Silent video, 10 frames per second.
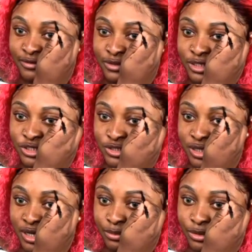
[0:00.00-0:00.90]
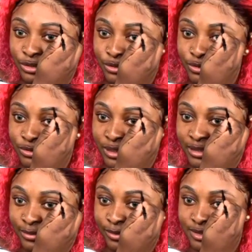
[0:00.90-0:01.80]
foundations that I want to use,
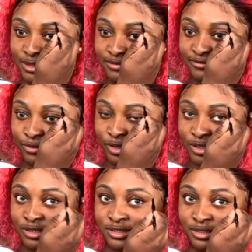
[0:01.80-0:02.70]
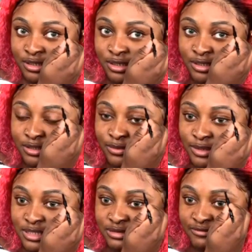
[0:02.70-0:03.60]
like the ones in the 40s, the
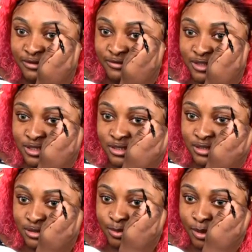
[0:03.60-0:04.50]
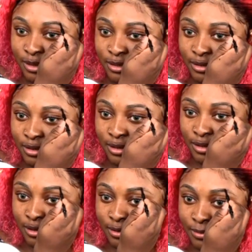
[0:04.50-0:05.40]
ones in the 50s, but
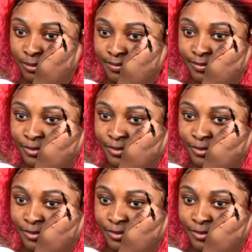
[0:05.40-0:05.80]
I'm